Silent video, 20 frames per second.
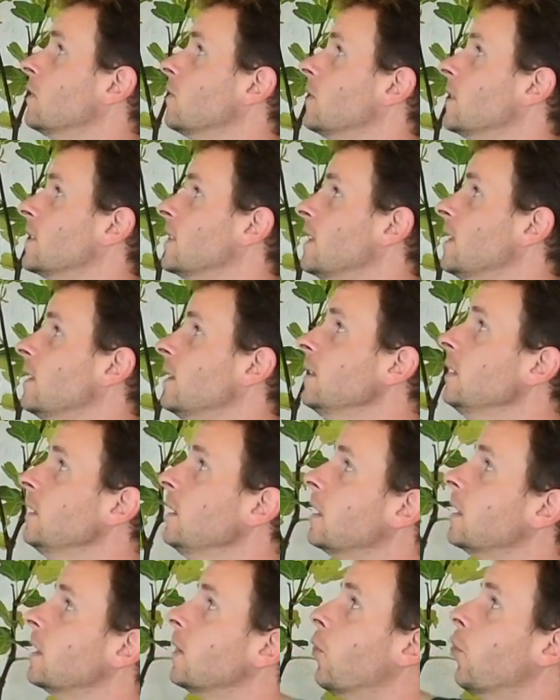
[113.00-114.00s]
We see here
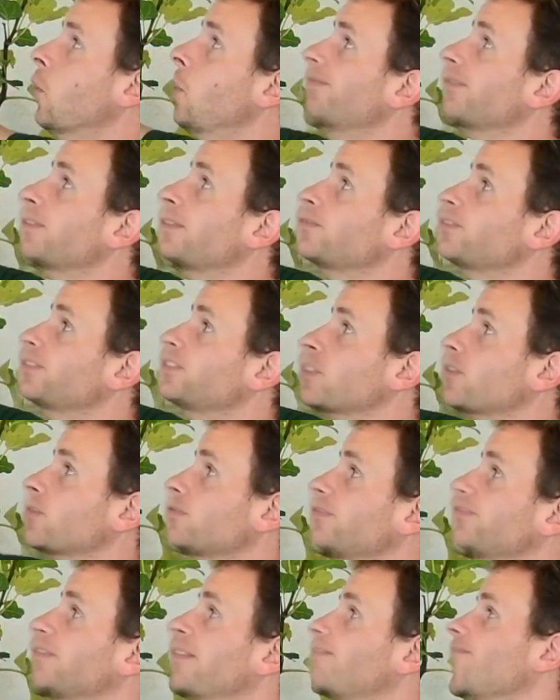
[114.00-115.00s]
at the tips of the
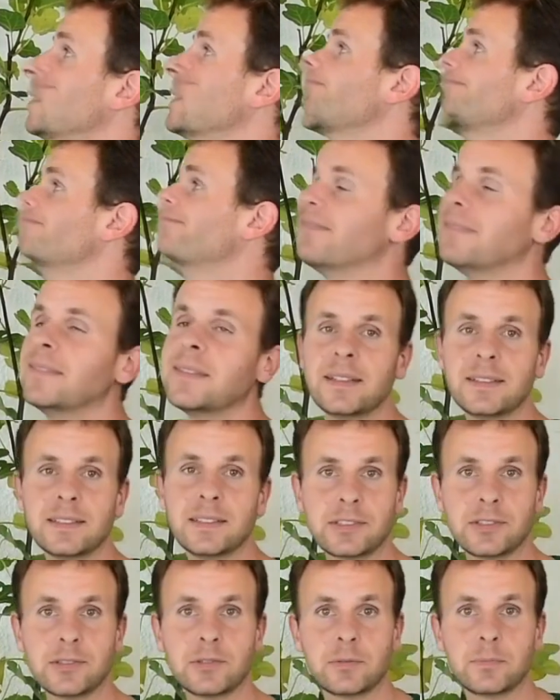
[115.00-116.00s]
shoots,
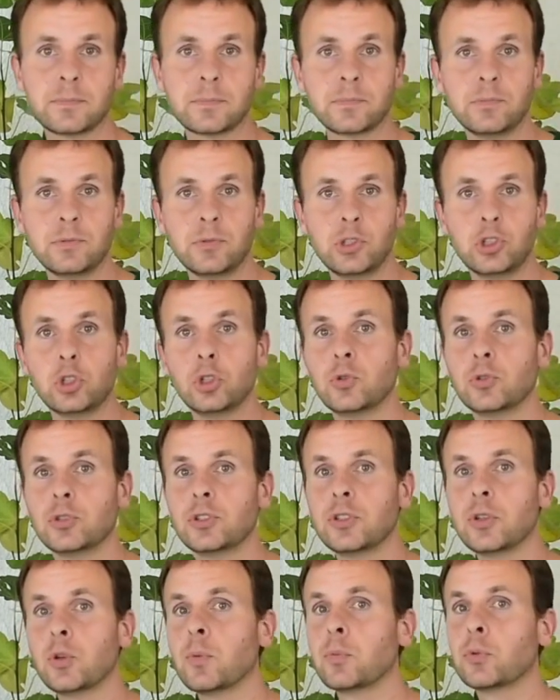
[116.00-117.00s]
is the shoot
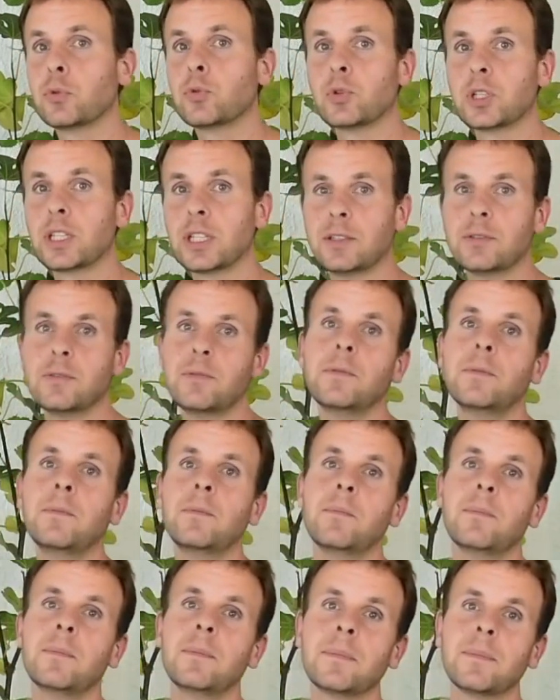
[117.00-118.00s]
still green?
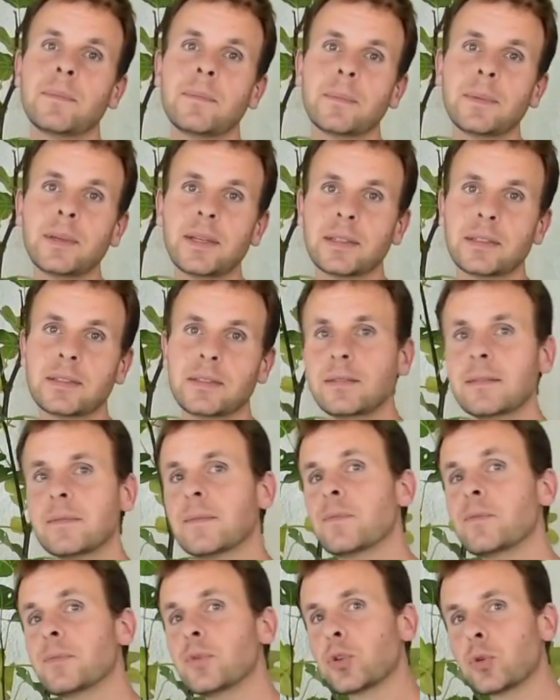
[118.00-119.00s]
That's
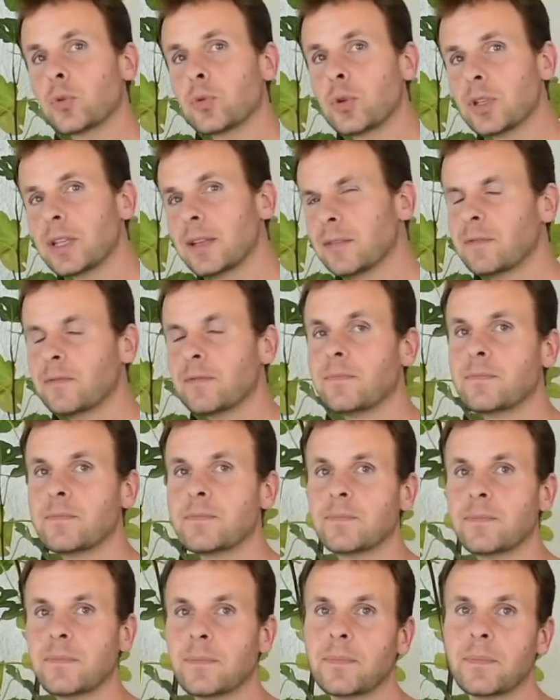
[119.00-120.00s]
too green.
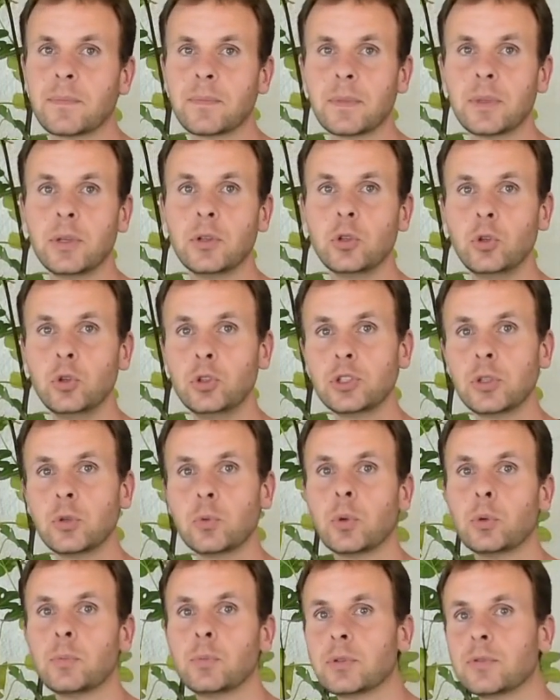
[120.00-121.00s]
It usually
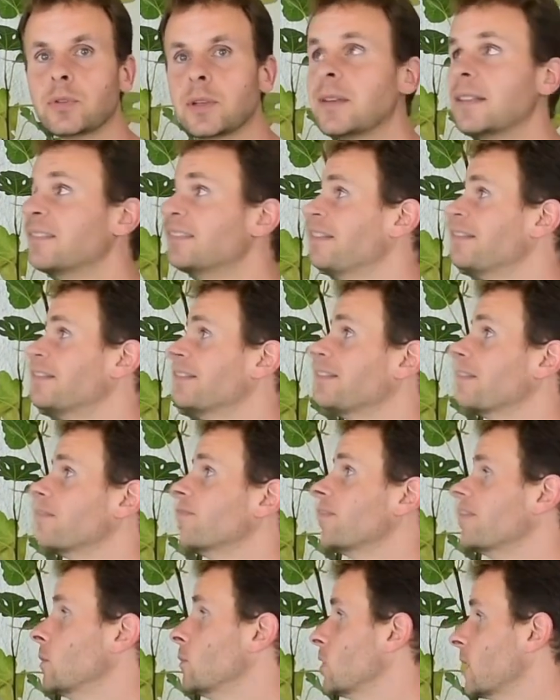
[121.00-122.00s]
won't be very
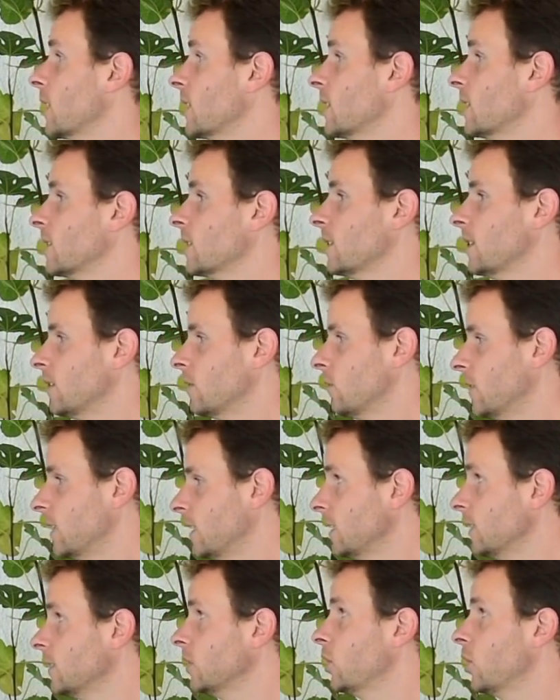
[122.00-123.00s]
successful in developing into a
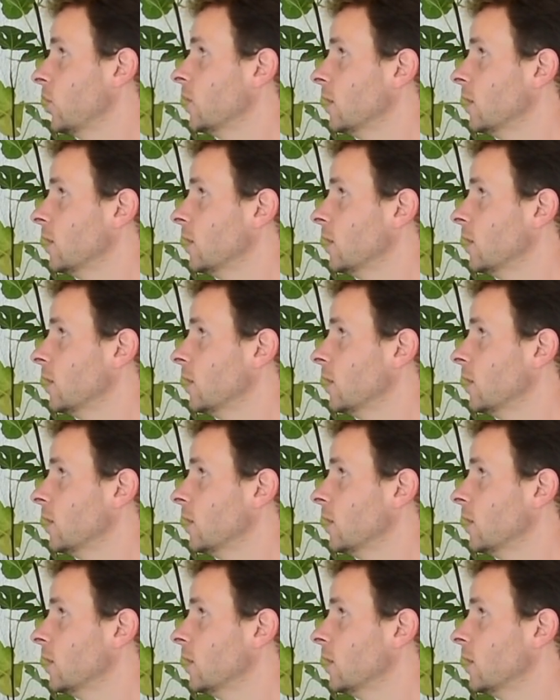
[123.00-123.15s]
slip.